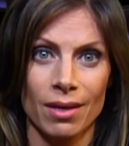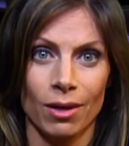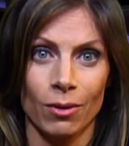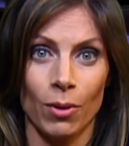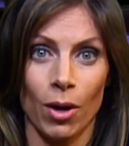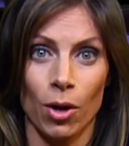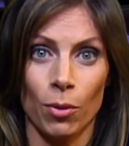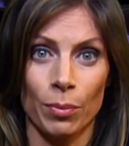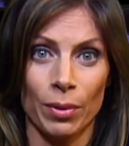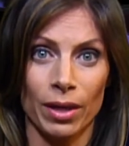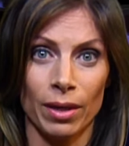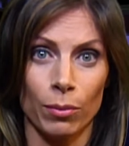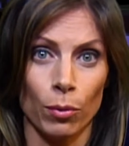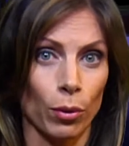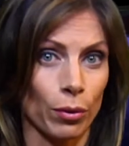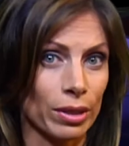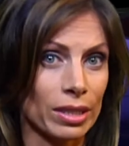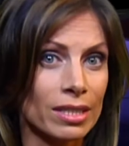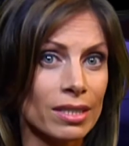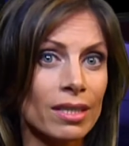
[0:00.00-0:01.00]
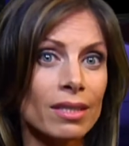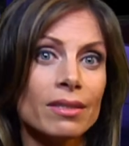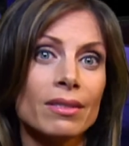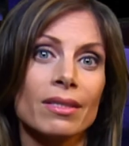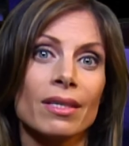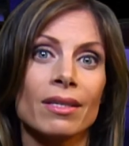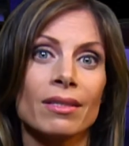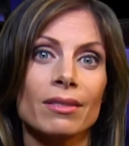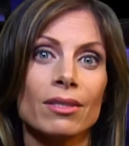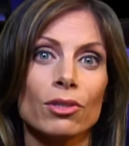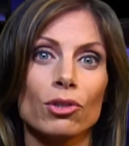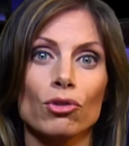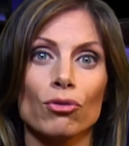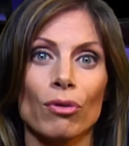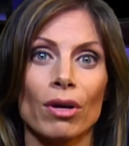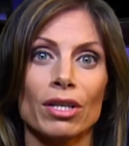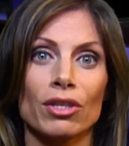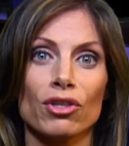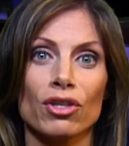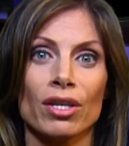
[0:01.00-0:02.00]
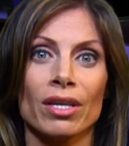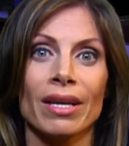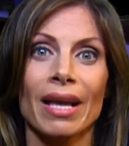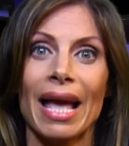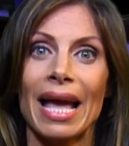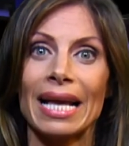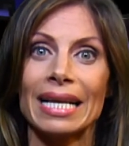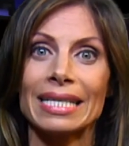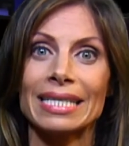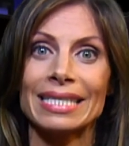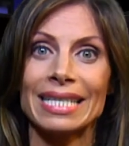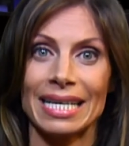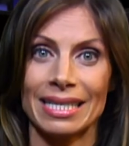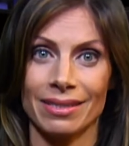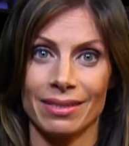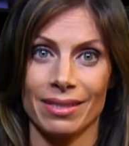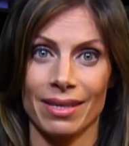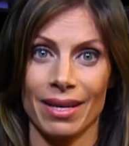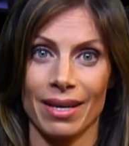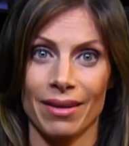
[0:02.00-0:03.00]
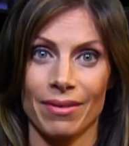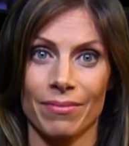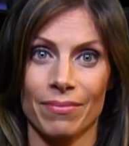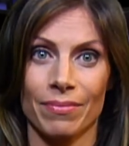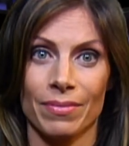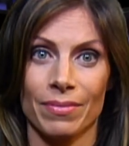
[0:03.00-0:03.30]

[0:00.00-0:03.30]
while being more resistant to stretching and denting.